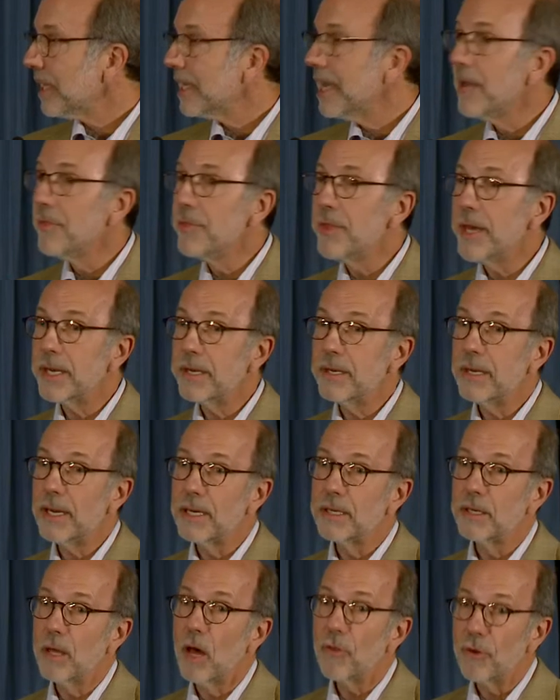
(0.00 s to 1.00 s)
And then
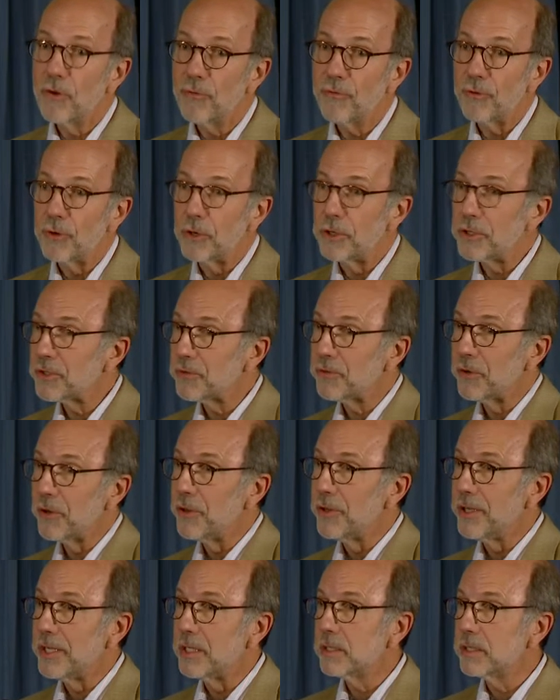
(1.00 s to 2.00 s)
another first for
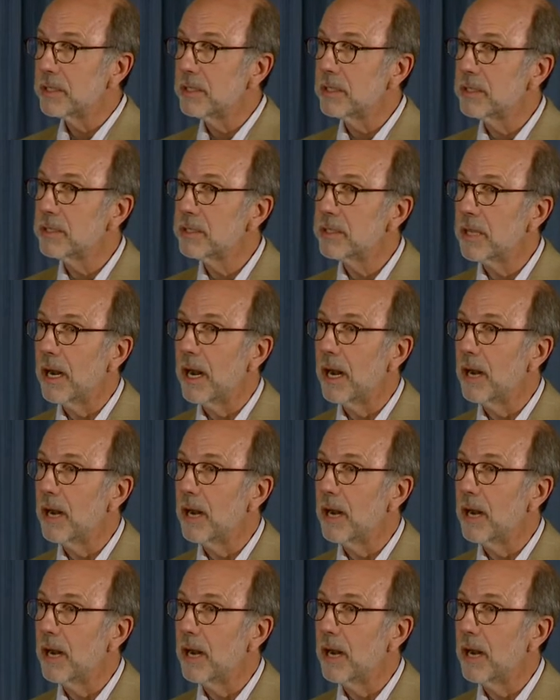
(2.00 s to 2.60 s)
this is